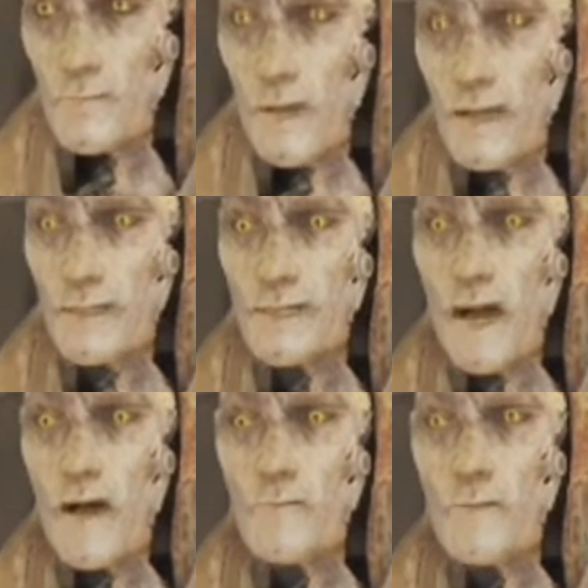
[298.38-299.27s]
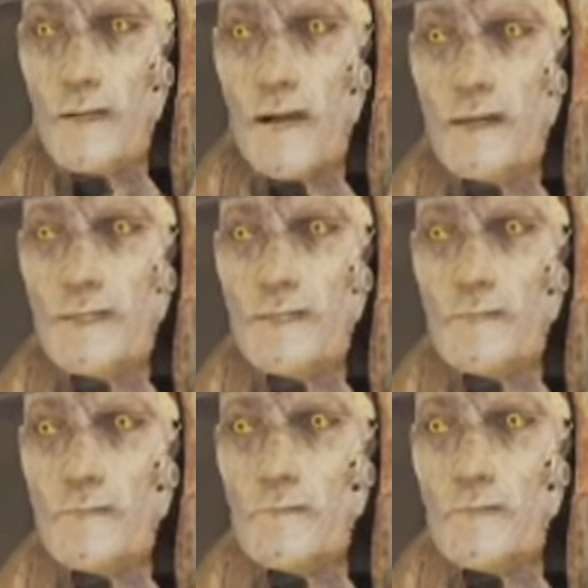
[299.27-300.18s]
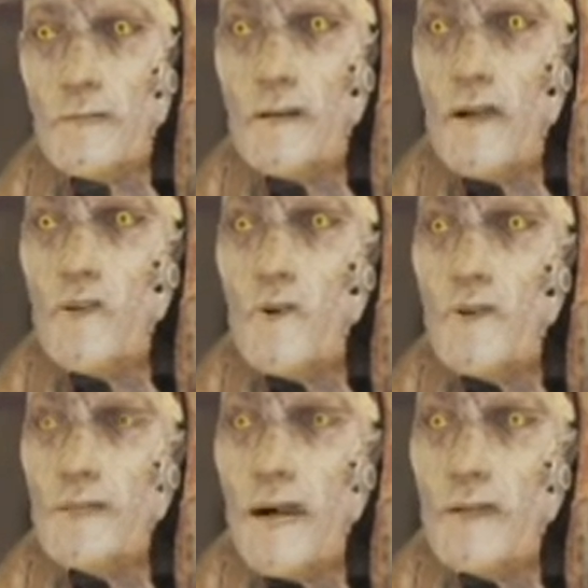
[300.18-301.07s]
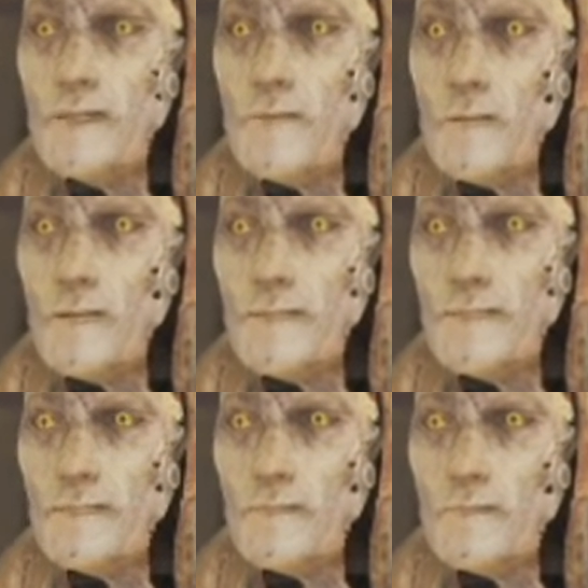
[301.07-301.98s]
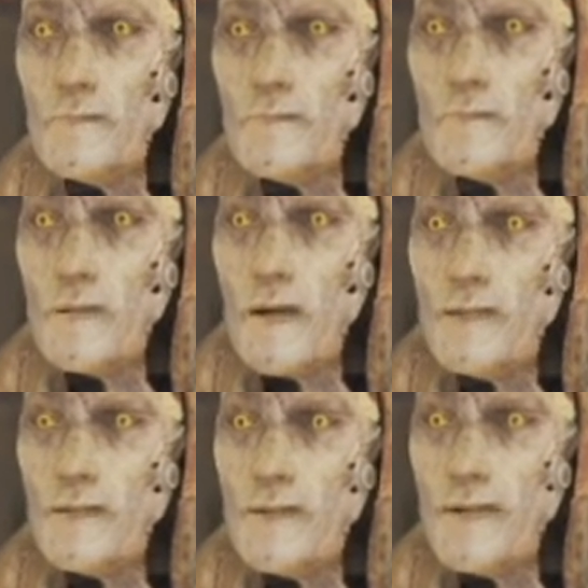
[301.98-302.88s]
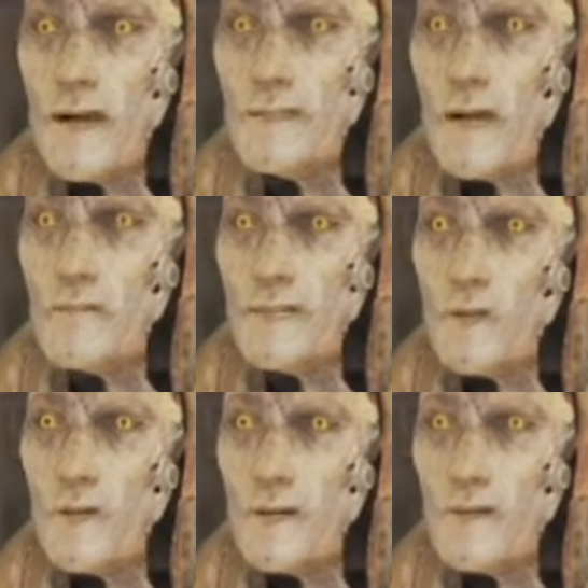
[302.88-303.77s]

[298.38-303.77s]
muscles on muscles. In other words, hard to miss. Yeah. we can safely rule